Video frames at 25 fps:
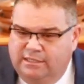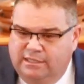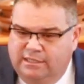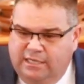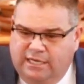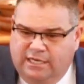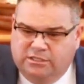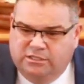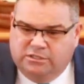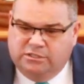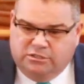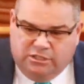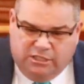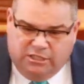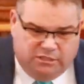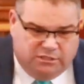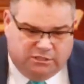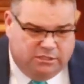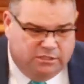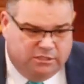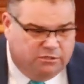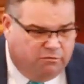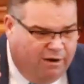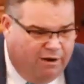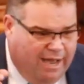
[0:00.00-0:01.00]
is Jesus
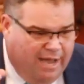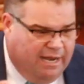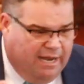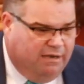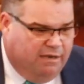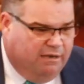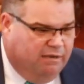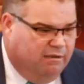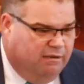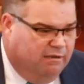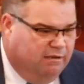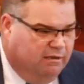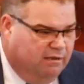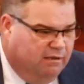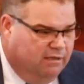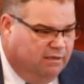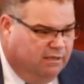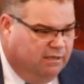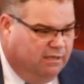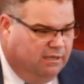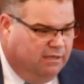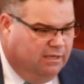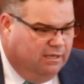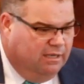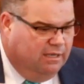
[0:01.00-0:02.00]
right in
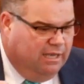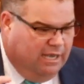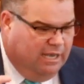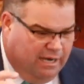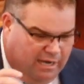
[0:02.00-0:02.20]
our